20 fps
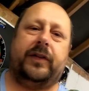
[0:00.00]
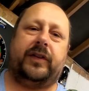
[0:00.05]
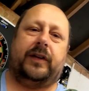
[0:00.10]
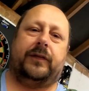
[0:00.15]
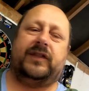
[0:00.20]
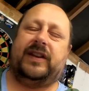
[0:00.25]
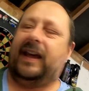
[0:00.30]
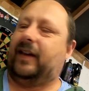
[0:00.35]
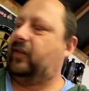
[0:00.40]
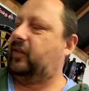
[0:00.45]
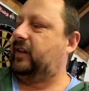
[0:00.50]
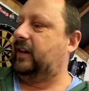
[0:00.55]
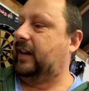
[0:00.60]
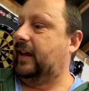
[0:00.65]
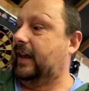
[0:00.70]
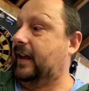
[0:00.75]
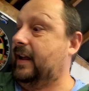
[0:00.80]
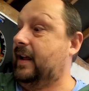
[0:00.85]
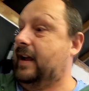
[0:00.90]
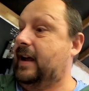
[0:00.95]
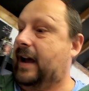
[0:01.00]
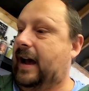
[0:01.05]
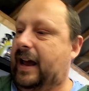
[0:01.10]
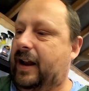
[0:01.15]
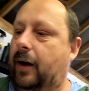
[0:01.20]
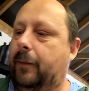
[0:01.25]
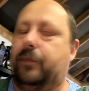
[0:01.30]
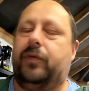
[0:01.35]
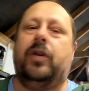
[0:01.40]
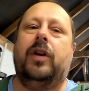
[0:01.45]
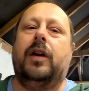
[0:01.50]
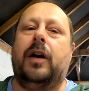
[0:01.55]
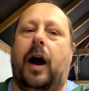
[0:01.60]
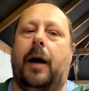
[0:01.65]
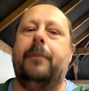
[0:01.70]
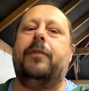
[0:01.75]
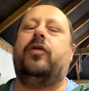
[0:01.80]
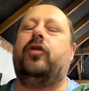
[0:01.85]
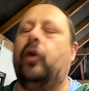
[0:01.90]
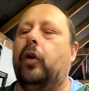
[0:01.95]
once I've tested it, and
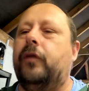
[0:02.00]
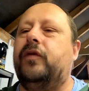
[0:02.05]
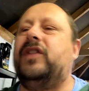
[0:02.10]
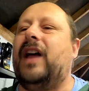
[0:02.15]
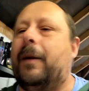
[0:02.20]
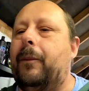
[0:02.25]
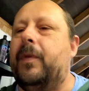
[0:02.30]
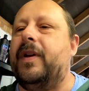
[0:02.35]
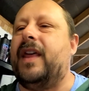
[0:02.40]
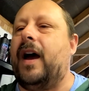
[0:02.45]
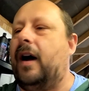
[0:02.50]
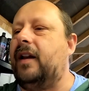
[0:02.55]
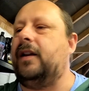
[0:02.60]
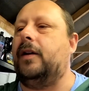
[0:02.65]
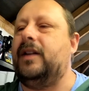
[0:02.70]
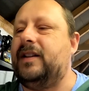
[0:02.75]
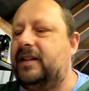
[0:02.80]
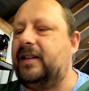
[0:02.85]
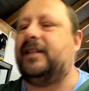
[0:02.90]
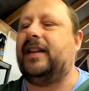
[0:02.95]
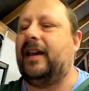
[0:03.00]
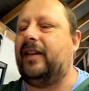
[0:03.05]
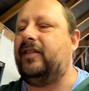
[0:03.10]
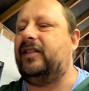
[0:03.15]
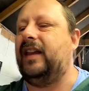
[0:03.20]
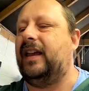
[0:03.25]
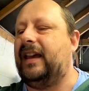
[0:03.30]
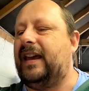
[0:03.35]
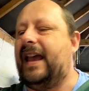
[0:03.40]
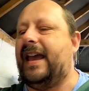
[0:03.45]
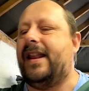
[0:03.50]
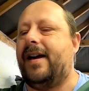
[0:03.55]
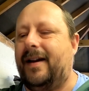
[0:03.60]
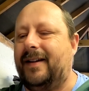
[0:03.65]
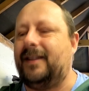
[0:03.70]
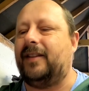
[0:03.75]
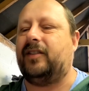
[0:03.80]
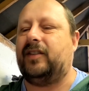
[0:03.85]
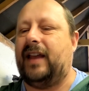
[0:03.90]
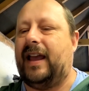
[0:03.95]
I'm sort of done with it. I don't need to test it again. I
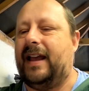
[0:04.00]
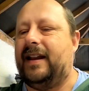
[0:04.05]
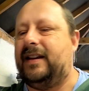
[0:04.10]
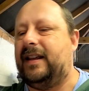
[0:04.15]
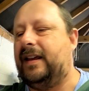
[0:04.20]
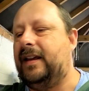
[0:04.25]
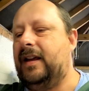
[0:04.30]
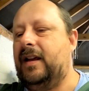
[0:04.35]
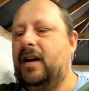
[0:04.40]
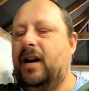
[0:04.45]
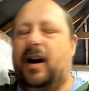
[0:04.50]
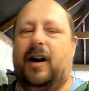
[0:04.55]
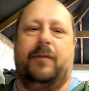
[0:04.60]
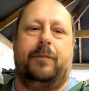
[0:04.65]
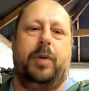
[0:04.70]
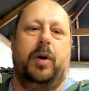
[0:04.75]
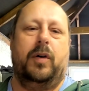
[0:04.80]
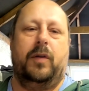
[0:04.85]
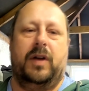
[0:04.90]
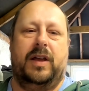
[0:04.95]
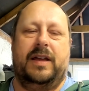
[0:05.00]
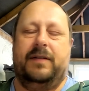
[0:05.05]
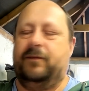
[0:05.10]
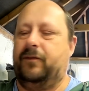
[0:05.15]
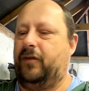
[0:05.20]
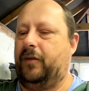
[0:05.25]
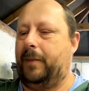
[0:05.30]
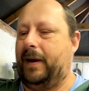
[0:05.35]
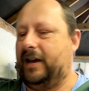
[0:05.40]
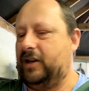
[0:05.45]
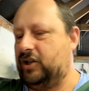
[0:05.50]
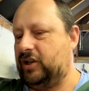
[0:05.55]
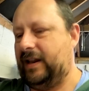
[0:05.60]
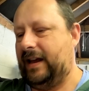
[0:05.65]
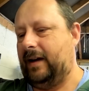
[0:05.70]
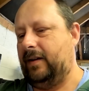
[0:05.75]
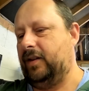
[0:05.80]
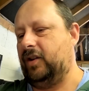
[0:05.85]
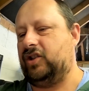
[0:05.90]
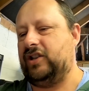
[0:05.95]
understand it. I've put information
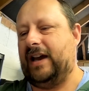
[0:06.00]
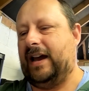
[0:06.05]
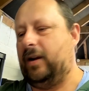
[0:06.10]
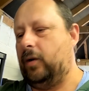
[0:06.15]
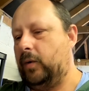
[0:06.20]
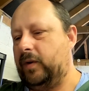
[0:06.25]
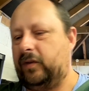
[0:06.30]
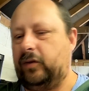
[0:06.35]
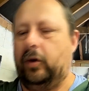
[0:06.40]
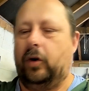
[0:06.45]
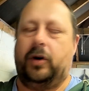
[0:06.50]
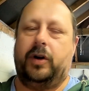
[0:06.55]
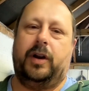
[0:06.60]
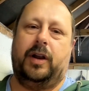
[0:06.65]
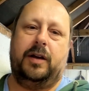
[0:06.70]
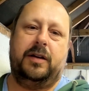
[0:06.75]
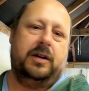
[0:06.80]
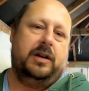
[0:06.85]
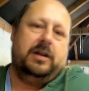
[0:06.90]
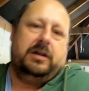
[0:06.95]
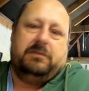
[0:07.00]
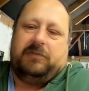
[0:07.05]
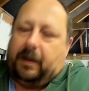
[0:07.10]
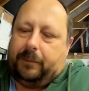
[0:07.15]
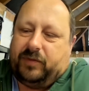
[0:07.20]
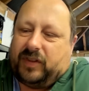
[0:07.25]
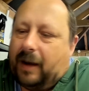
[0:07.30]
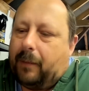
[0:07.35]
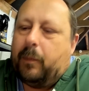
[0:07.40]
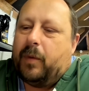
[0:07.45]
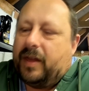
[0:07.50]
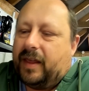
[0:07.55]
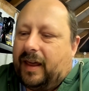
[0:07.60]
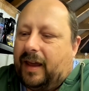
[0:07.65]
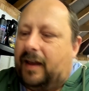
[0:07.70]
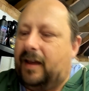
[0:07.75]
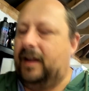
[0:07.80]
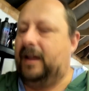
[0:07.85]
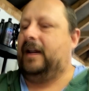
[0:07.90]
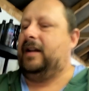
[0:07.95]
out on the channel. I'm done with
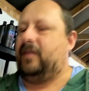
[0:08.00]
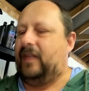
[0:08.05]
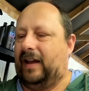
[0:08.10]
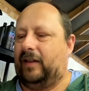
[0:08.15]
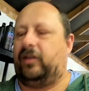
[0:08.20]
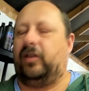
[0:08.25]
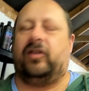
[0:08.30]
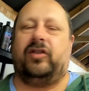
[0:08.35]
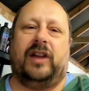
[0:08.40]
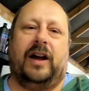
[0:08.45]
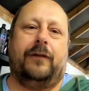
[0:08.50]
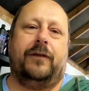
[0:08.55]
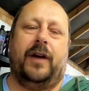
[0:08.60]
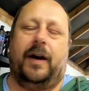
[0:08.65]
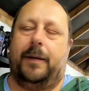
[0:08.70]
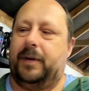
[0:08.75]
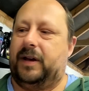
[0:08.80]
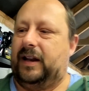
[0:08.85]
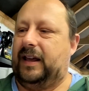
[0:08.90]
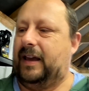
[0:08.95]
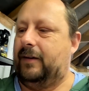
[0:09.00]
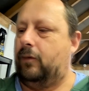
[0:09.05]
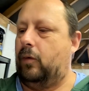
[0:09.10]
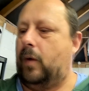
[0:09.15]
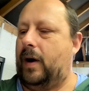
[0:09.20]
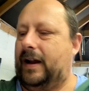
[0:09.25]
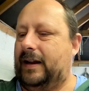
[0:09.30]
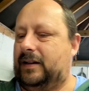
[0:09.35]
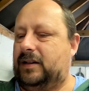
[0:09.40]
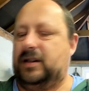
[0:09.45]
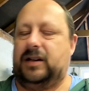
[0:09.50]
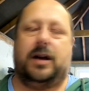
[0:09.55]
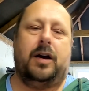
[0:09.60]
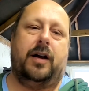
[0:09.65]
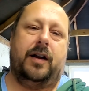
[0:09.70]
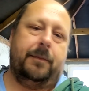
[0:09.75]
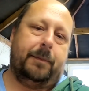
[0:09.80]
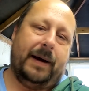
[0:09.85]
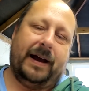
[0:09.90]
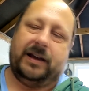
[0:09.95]
it. That's the stuff that I'm going to give away to
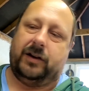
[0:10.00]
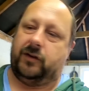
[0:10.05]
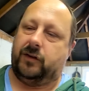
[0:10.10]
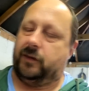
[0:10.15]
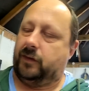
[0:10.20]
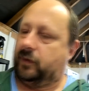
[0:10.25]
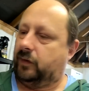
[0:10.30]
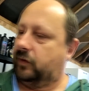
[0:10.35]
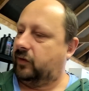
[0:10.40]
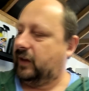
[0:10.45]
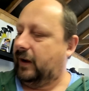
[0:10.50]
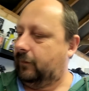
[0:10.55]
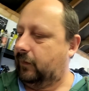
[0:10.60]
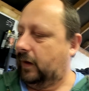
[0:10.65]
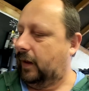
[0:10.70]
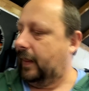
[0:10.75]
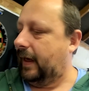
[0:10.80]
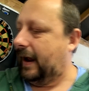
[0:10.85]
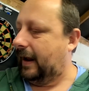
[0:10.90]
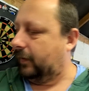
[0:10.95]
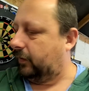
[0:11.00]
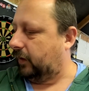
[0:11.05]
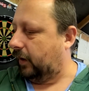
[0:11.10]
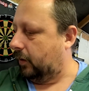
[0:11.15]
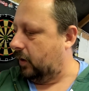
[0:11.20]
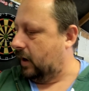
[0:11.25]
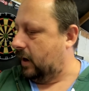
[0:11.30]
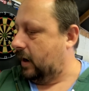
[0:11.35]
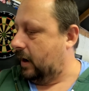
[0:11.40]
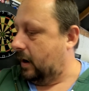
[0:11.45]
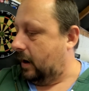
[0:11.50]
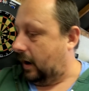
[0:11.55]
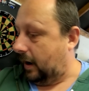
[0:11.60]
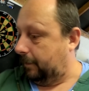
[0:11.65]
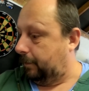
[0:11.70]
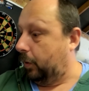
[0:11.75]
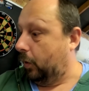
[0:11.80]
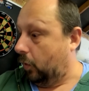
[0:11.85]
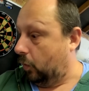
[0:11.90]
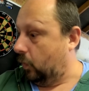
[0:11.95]
kind of patrons and stuff like that. So
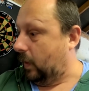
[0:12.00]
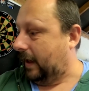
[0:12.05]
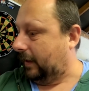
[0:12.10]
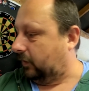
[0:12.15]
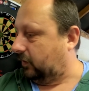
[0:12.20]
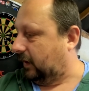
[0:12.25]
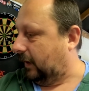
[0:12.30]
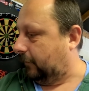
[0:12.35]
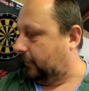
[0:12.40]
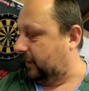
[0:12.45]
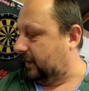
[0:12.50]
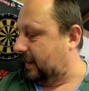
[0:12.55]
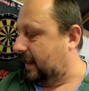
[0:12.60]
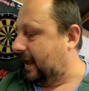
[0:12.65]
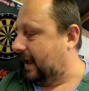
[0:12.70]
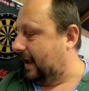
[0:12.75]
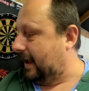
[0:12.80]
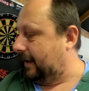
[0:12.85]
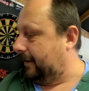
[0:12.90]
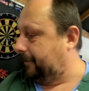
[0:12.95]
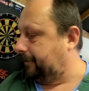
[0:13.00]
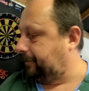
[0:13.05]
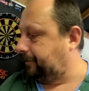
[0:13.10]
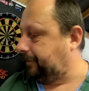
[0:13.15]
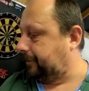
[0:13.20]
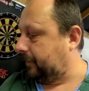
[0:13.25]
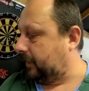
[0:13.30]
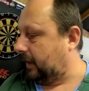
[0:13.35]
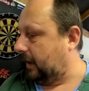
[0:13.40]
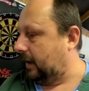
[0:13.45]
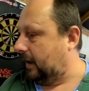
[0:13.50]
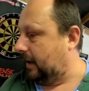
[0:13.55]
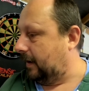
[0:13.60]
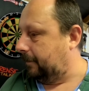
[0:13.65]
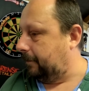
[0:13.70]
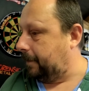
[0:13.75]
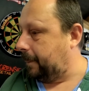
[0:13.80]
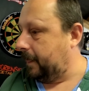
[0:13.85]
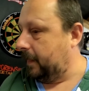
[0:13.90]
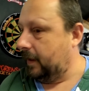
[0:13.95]
I put all that stuff in there,
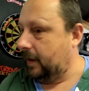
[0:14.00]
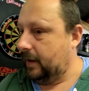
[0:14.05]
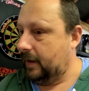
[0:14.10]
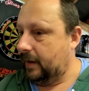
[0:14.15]
and